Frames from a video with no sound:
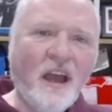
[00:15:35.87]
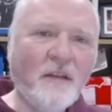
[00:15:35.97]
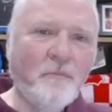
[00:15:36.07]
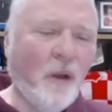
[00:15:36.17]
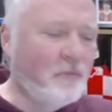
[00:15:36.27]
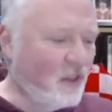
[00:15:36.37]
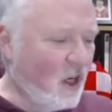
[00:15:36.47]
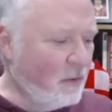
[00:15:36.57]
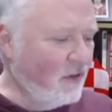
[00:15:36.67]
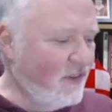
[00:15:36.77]
and popped a
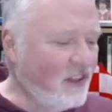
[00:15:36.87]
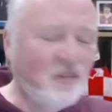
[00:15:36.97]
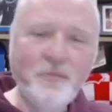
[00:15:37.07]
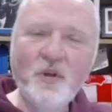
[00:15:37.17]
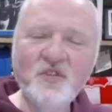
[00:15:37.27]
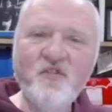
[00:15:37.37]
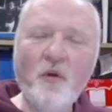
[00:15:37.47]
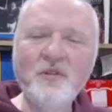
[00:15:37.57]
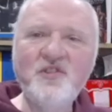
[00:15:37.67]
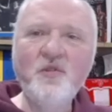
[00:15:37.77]
couple of decent balls
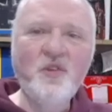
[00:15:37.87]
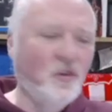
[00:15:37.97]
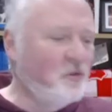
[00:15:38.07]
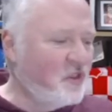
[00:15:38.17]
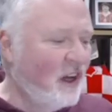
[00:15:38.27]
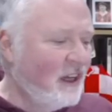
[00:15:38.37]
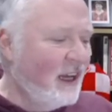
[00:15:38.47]
forward to Hughes.